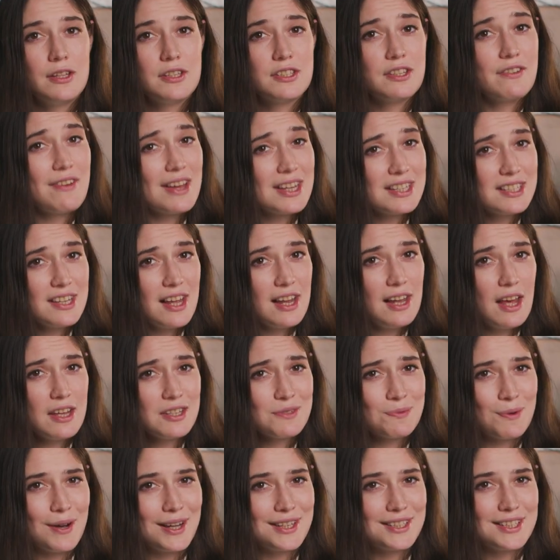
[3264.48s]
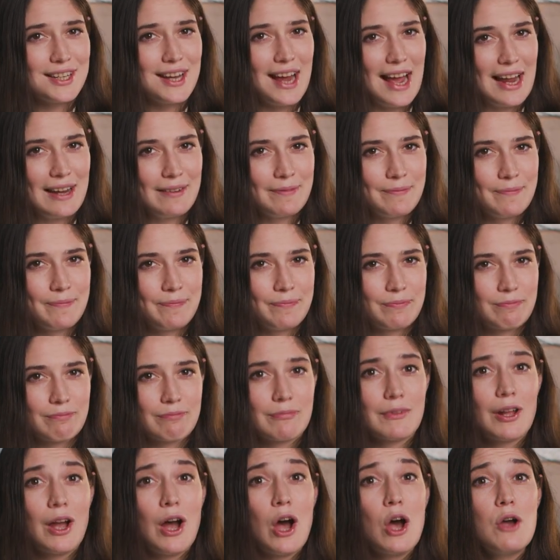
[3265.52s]
So that's our last wine today.
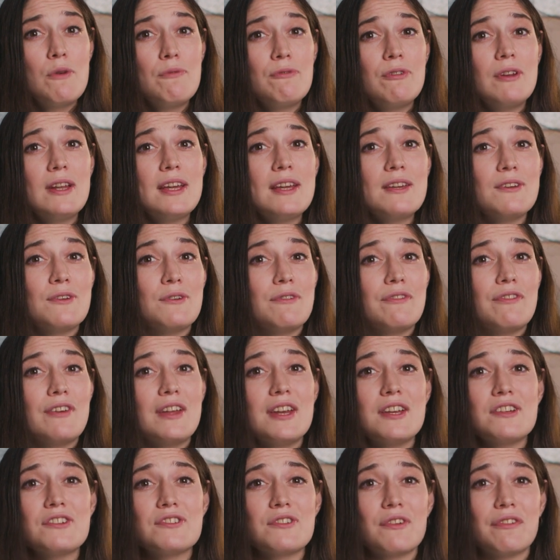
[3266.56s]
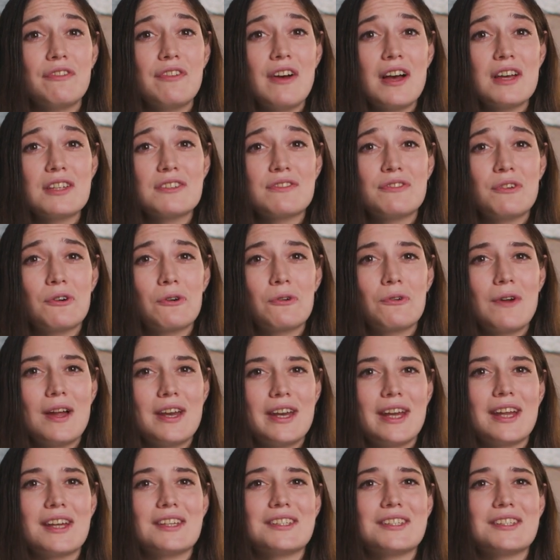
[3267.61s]
Hopefully you finished your first four already,